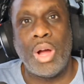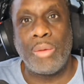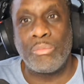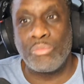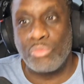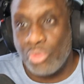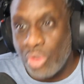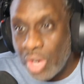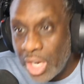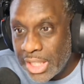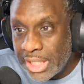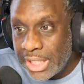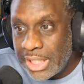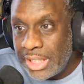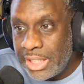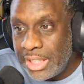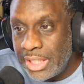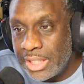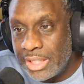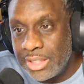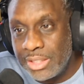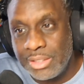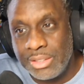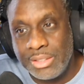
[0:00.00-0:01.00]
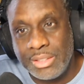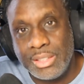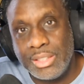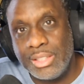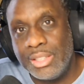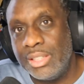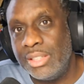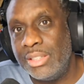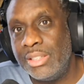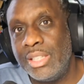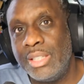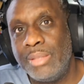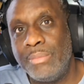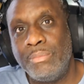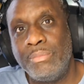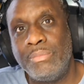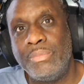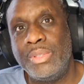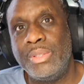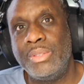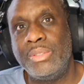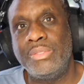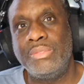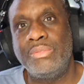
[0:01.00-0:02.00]
I'm running
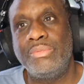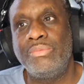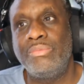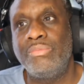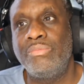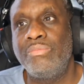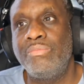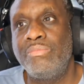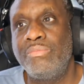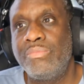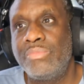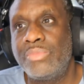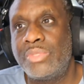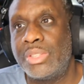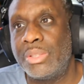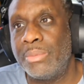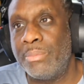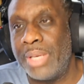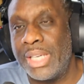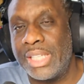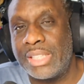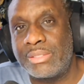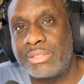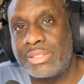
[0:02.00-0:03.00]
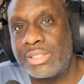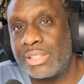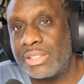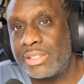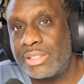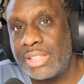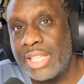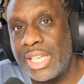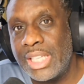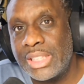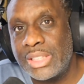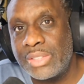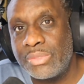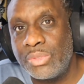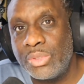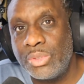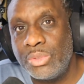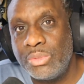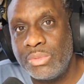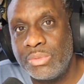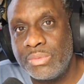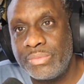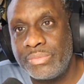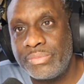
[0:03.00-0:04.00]
and to make
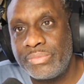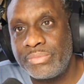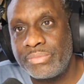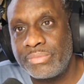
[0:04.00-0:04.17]
successful.